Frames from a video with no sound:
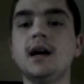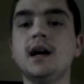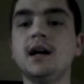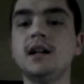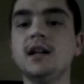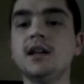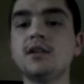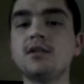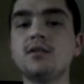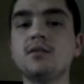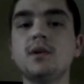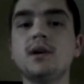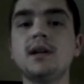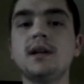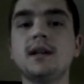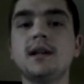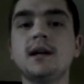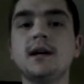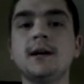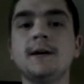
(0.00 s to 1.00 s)
Another
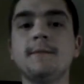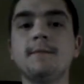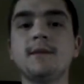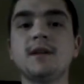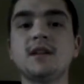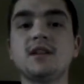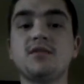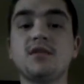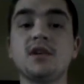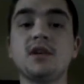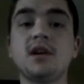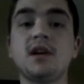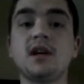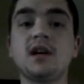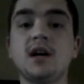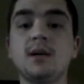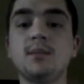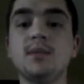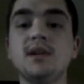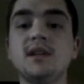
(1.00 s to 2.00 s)
one that's very
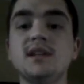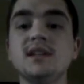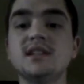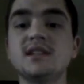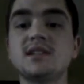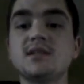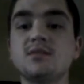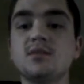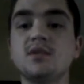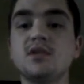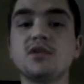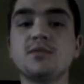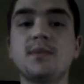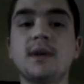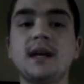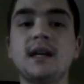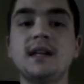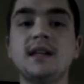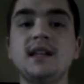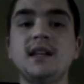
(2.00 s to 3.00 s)
common is when you're
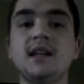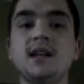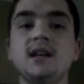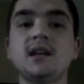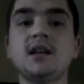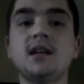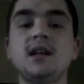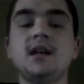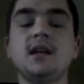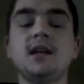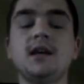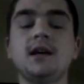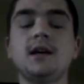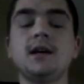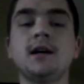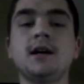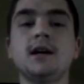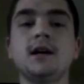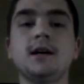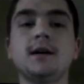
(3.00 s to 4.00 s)
painting,
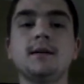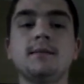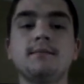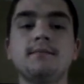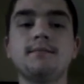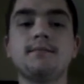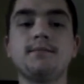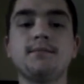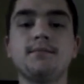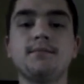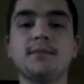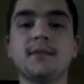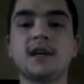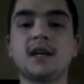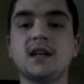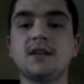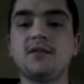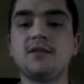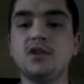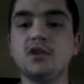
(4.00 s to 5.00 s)

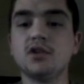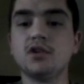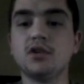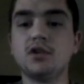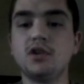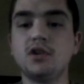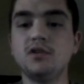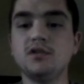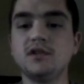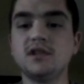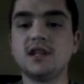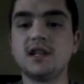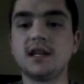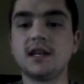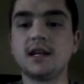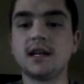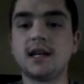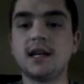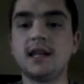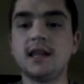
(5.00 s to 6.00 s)
like if you're
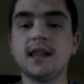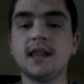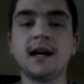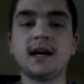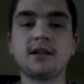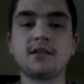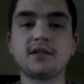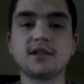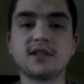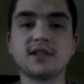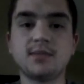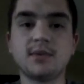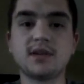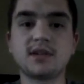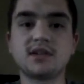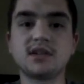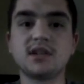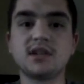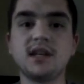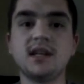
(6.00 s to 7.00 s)
using a ladder
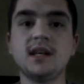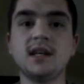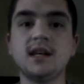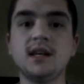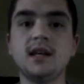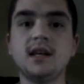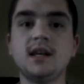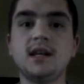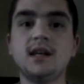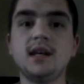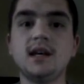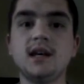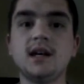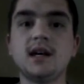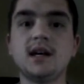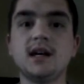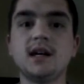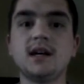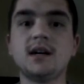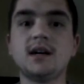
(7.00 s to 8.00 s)
especially,
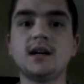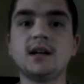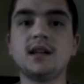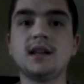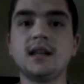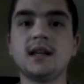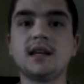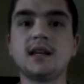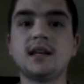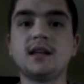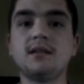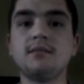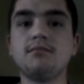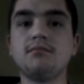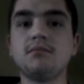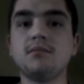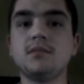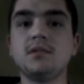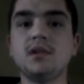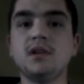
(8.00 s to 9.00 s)
like
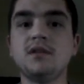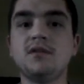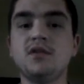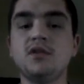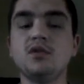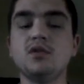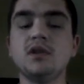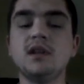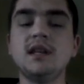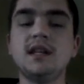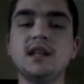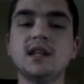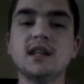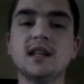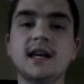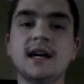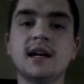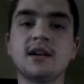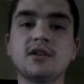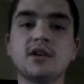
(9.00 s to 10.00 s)
if you lean the
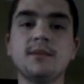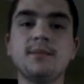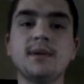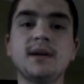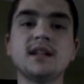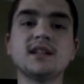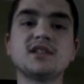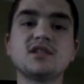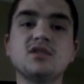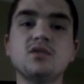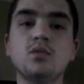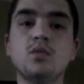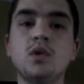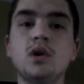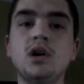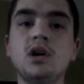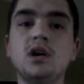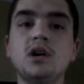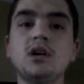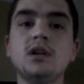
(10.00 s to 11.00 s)
ladder up against the
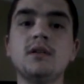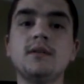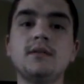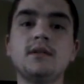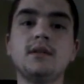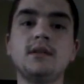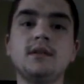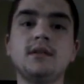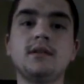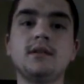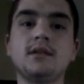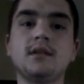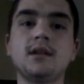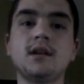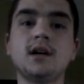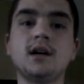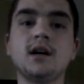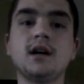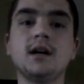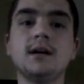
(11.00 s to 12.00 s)
wall,
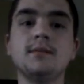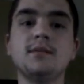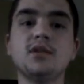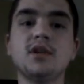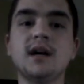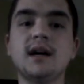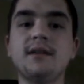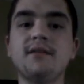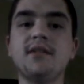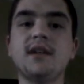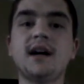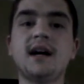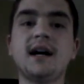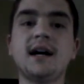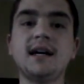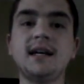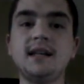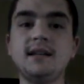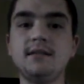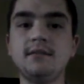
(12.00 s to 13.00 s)
you'll have the
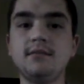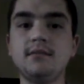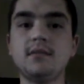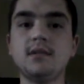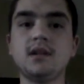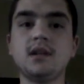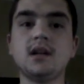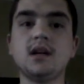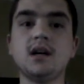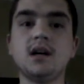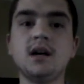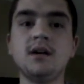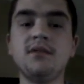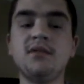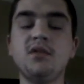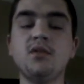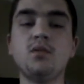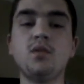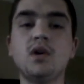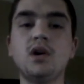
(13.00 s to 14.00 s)
height
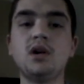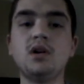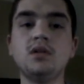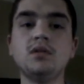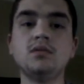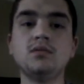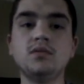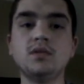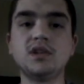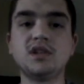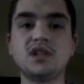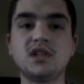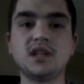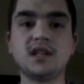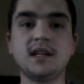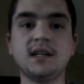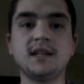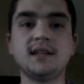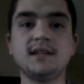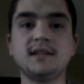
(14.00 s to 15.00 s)
of the wall, which
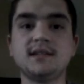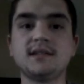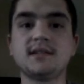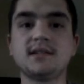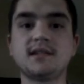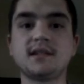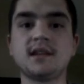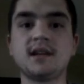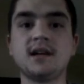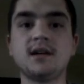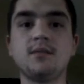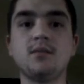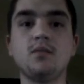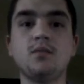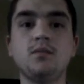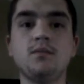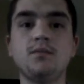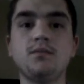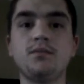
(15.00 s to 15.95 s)
is a